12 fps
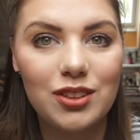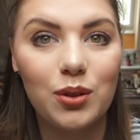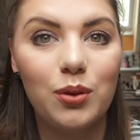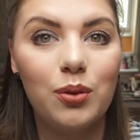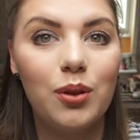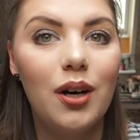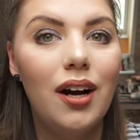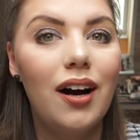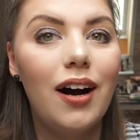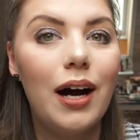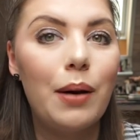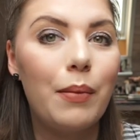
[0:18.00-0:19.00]
so
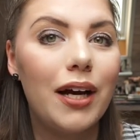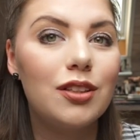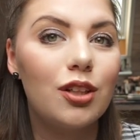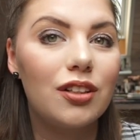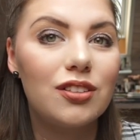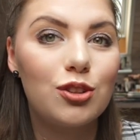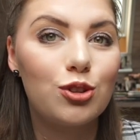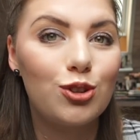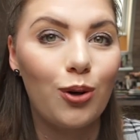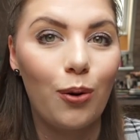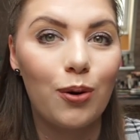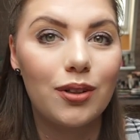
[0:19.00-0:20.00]
I might not
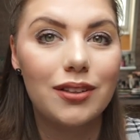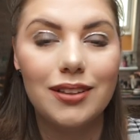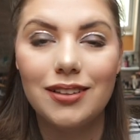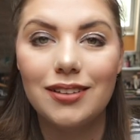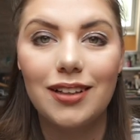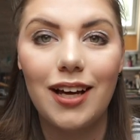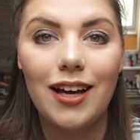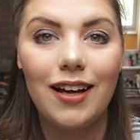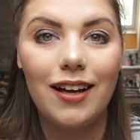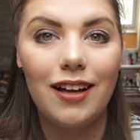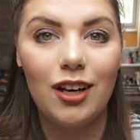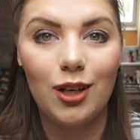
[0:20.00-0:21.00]
talk in
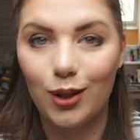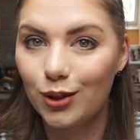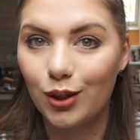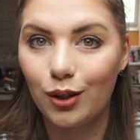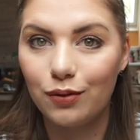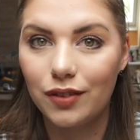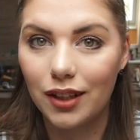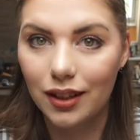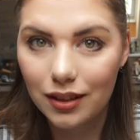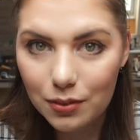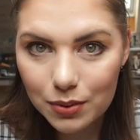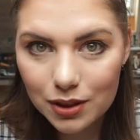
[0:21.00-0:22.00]
a lot of the
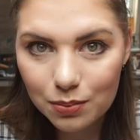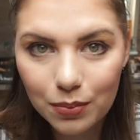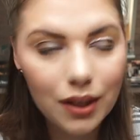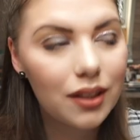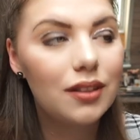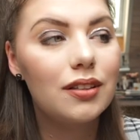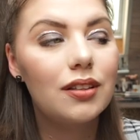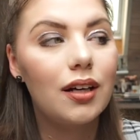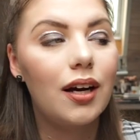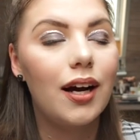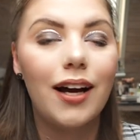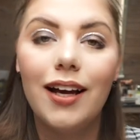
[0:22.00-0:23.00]
clips but
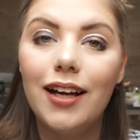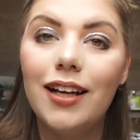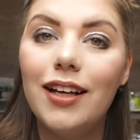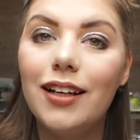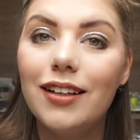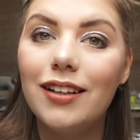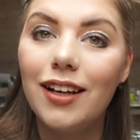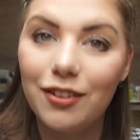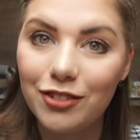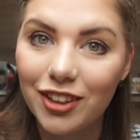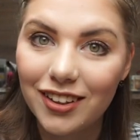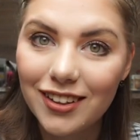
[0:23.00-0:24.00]
I
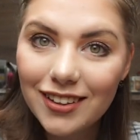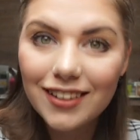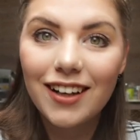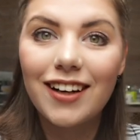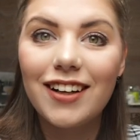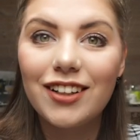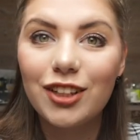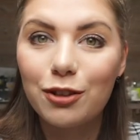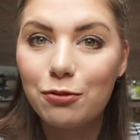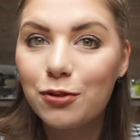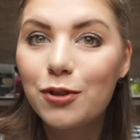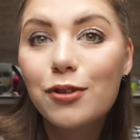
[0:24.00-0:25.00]
have done it. I
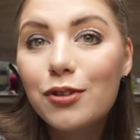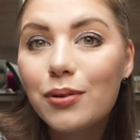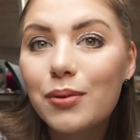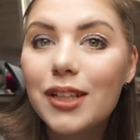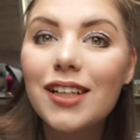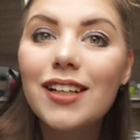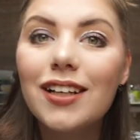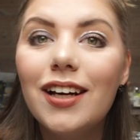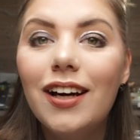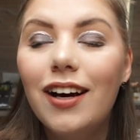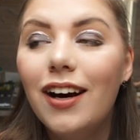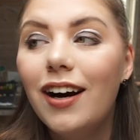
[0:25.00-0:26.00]
got through the week.
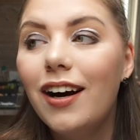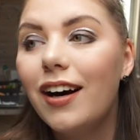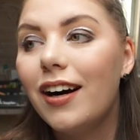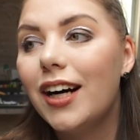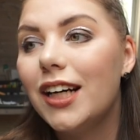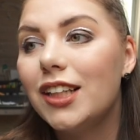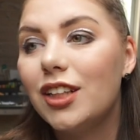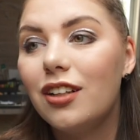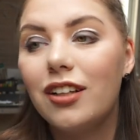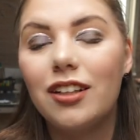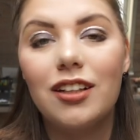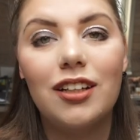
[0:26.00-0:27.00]
I
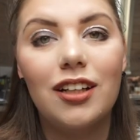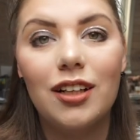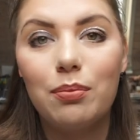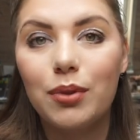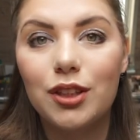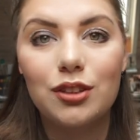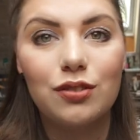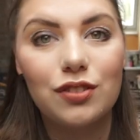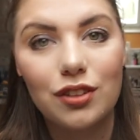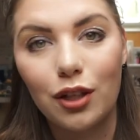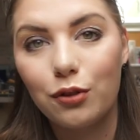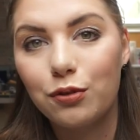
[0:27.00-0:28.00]
decluttered a bunch of
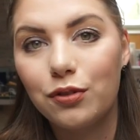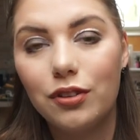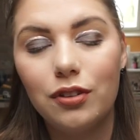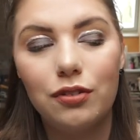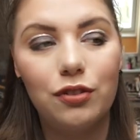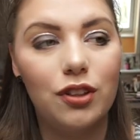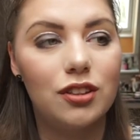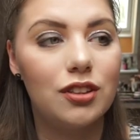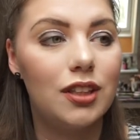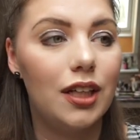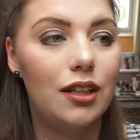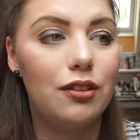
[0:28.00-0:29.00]
stuff for
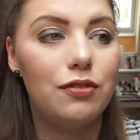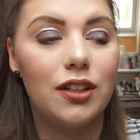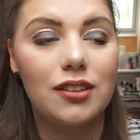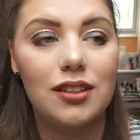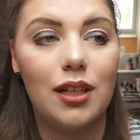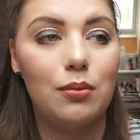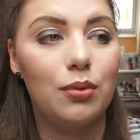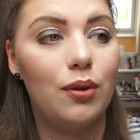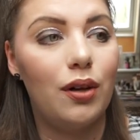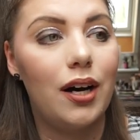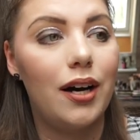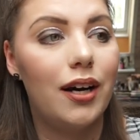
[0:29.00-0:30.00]
today. For
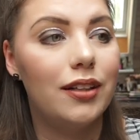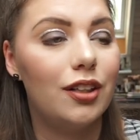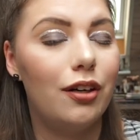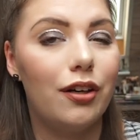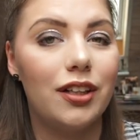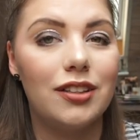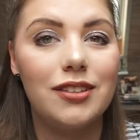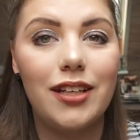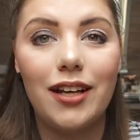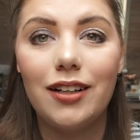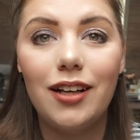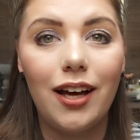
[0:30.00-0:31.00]
example, I decluttered
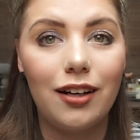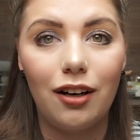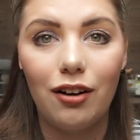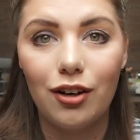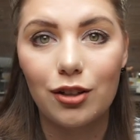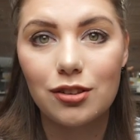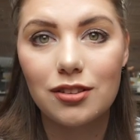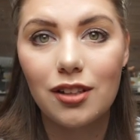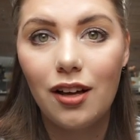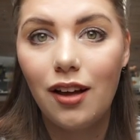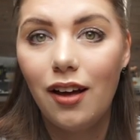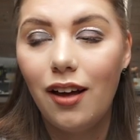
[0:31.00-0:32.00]
10 catalogs
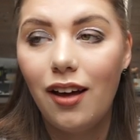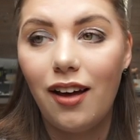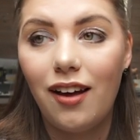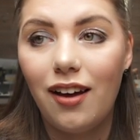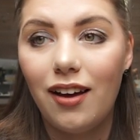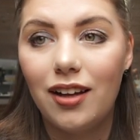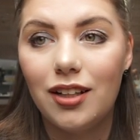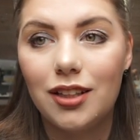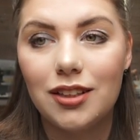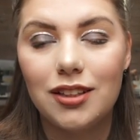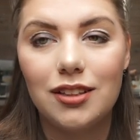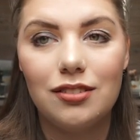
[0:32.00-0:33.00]

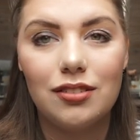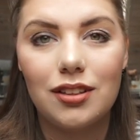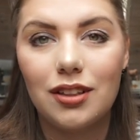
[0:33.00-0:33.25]
and